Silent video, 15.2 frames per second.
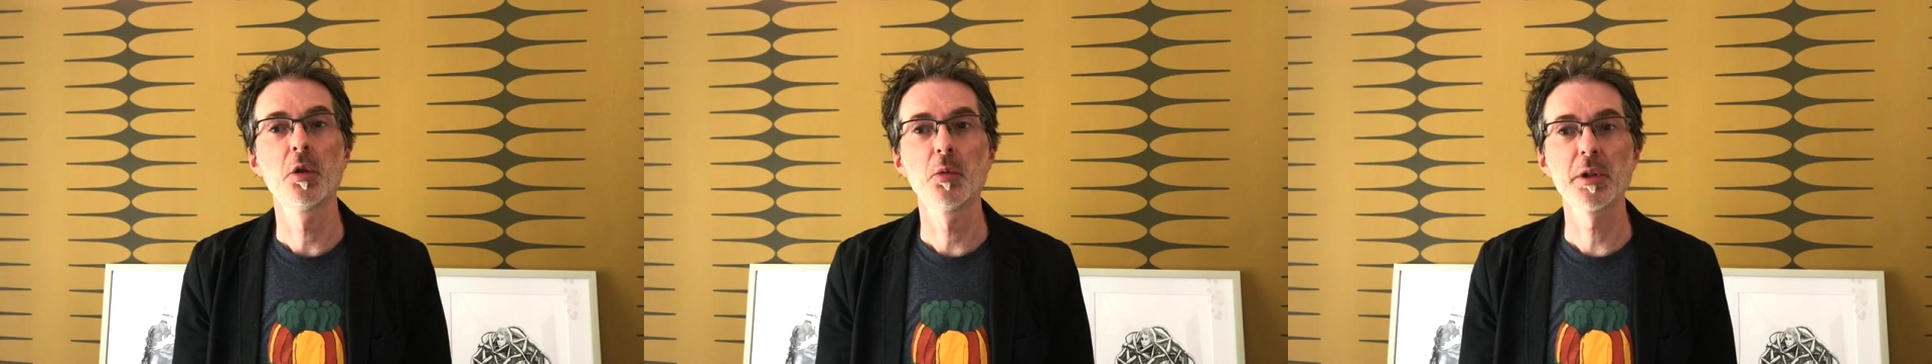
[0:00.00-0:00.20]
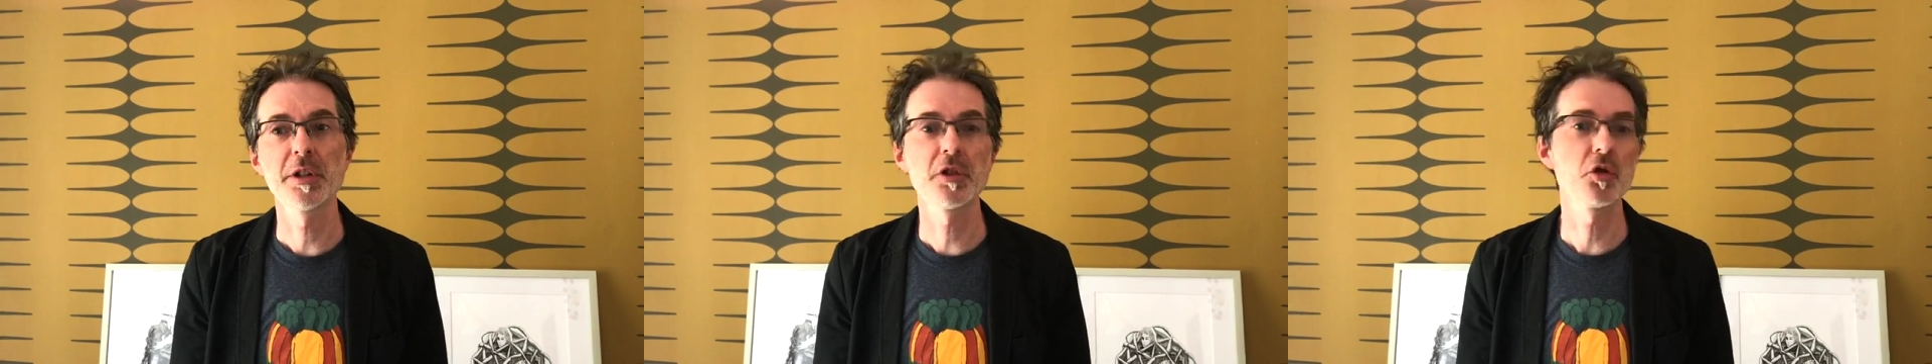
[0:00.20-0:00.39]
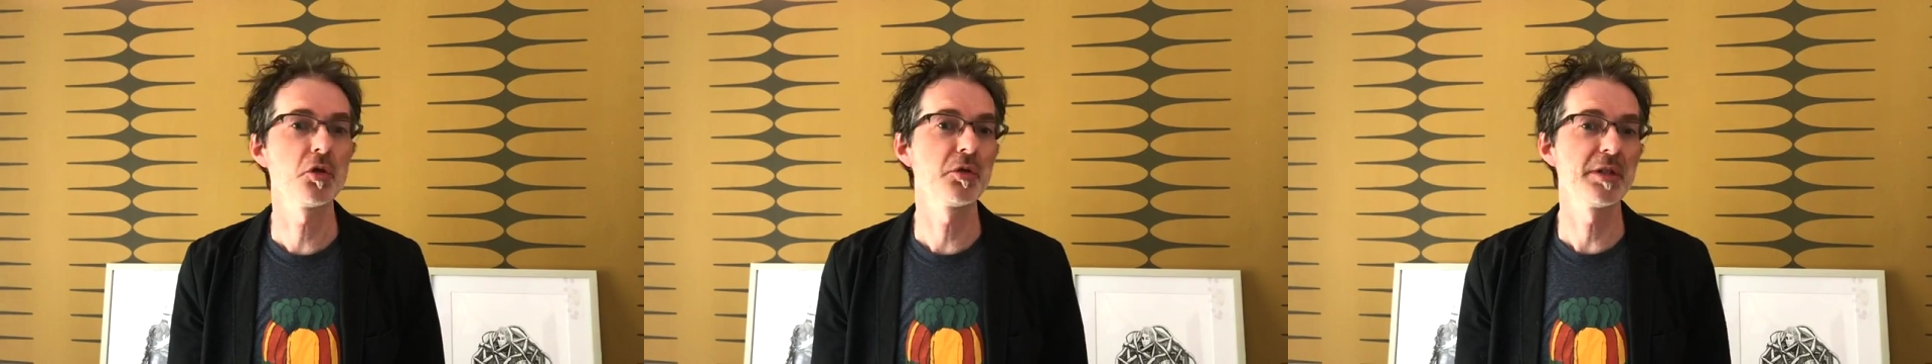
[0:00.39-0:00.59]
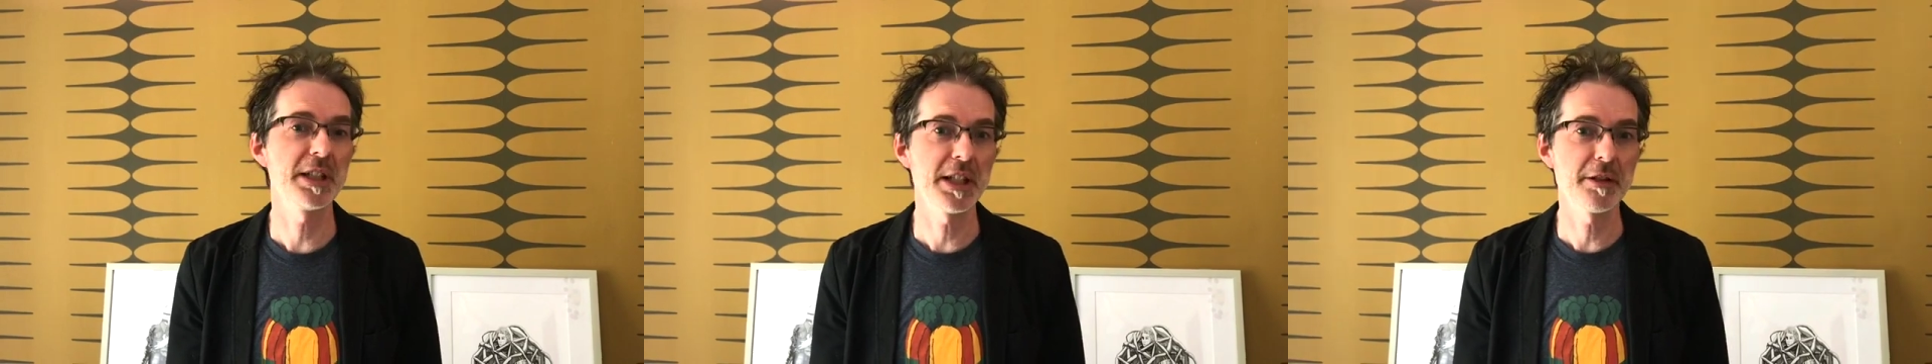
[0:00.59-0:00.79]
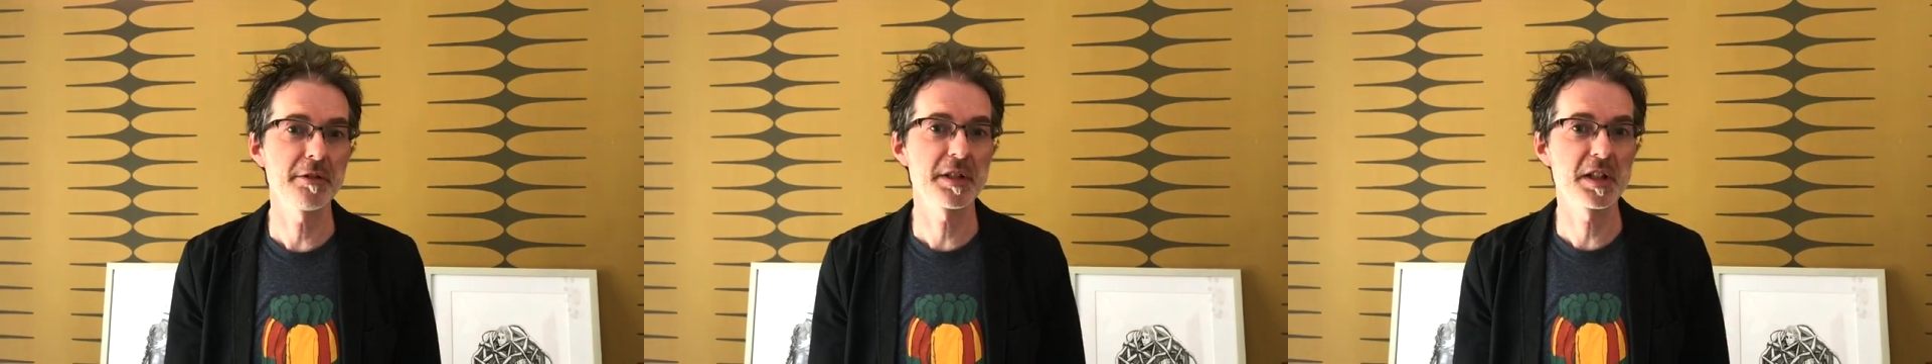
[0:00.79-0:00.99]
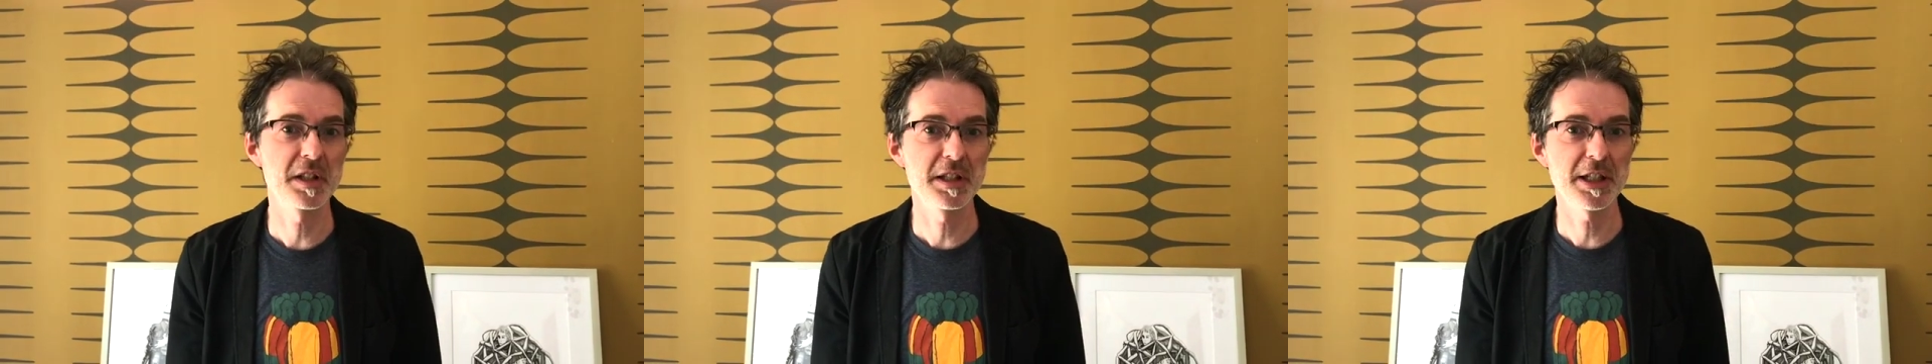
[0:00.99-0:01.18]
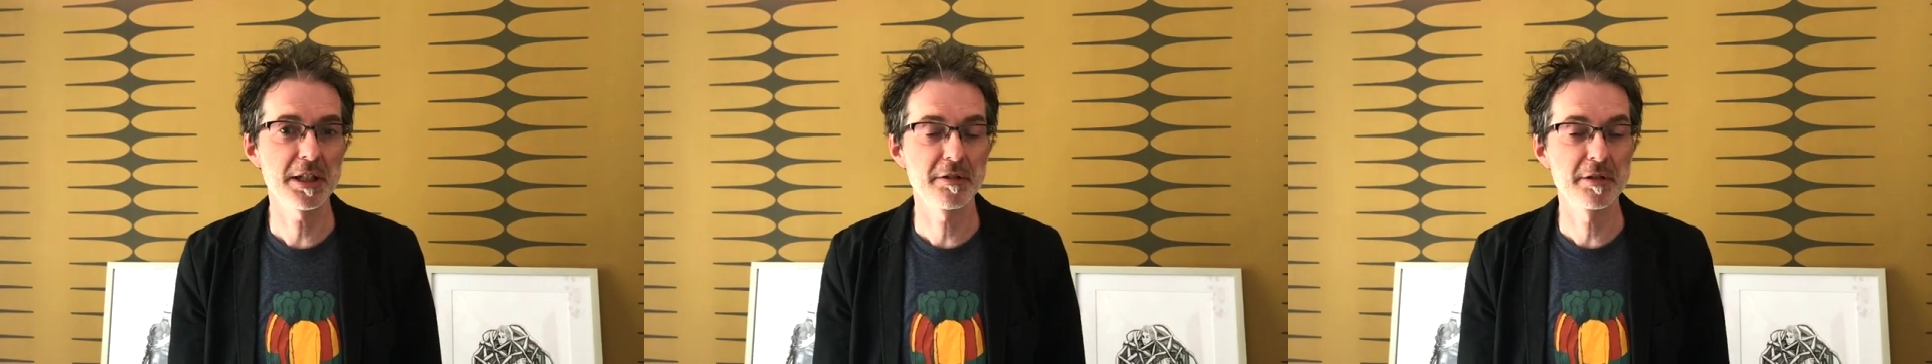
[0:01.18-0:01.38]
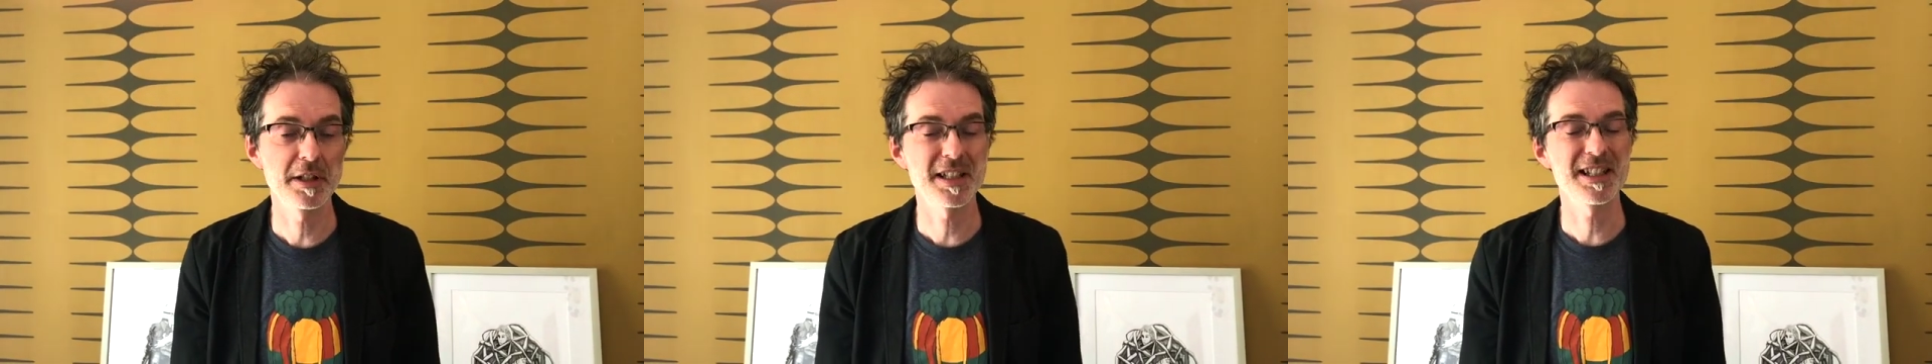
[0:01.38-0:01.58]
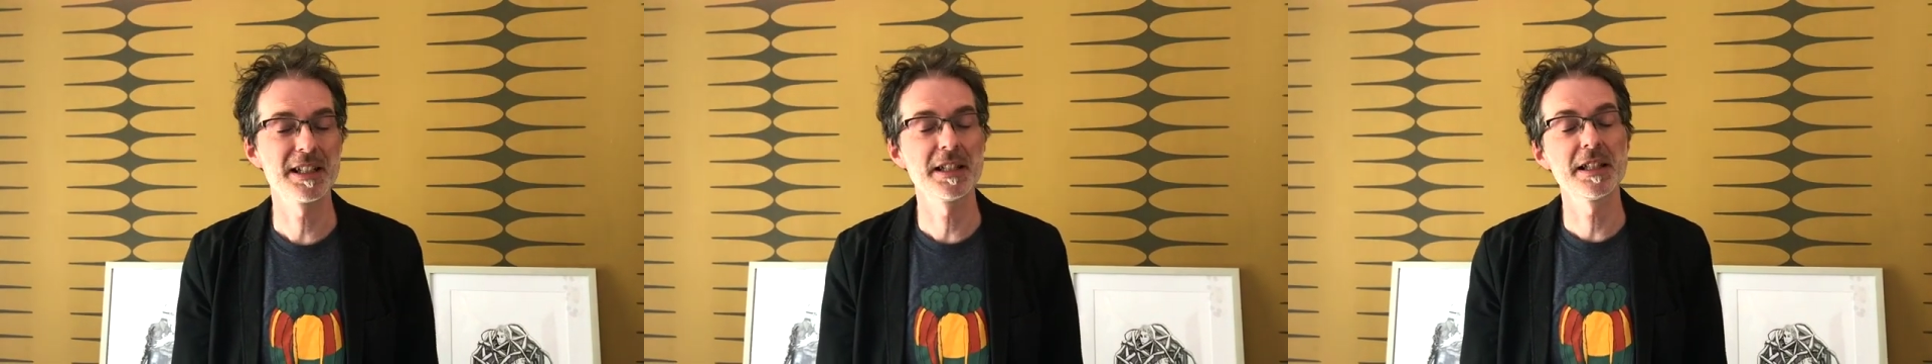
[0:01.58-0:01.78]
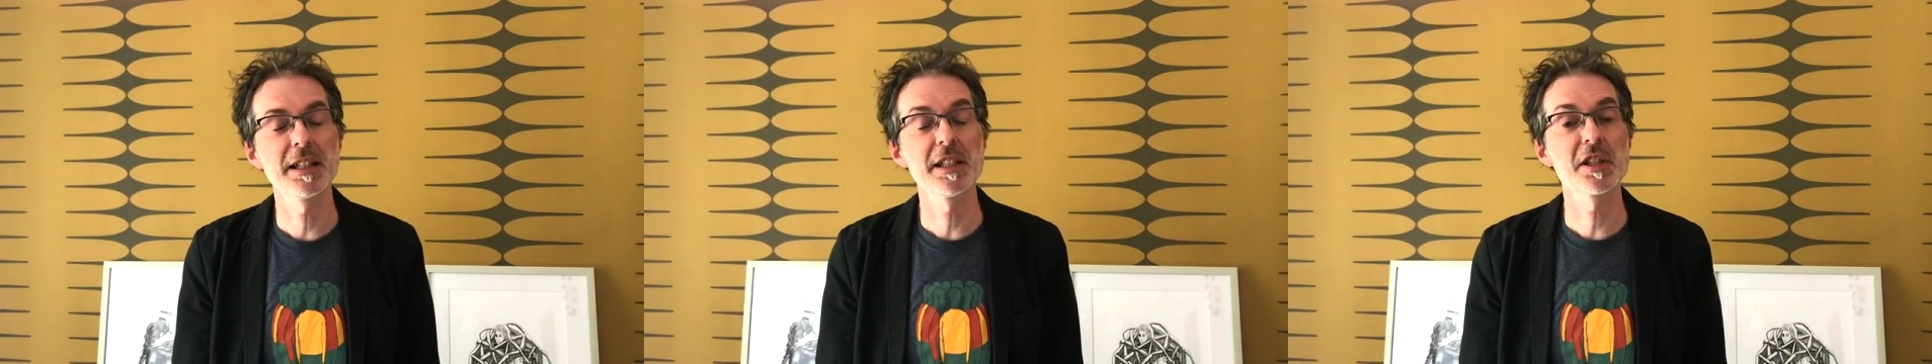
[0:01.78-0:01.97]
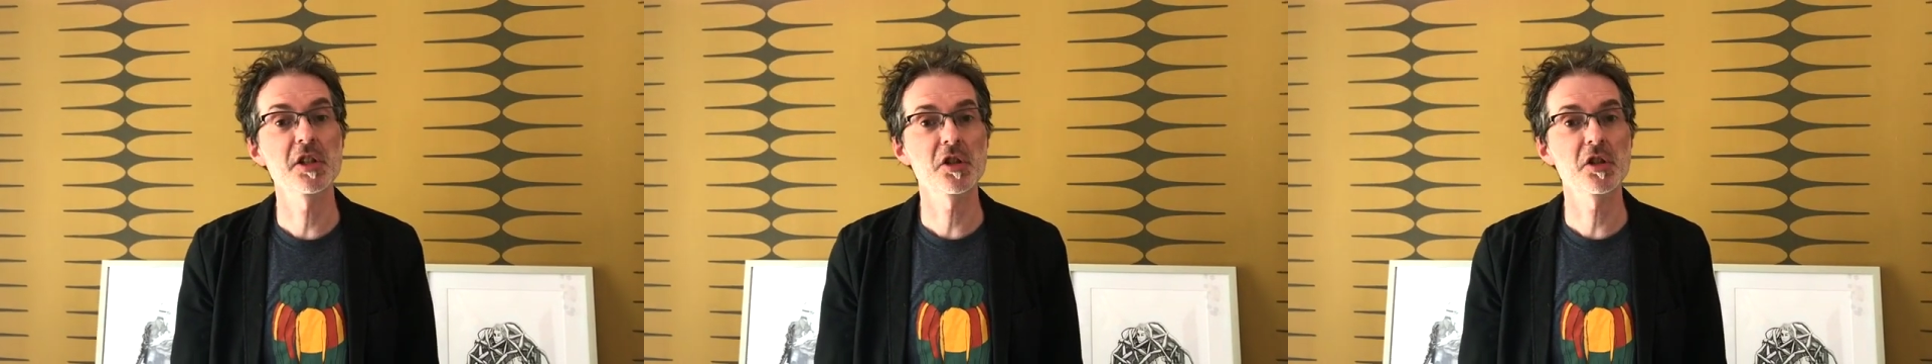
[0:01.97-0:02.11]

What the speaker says: with your nearest and dearest in these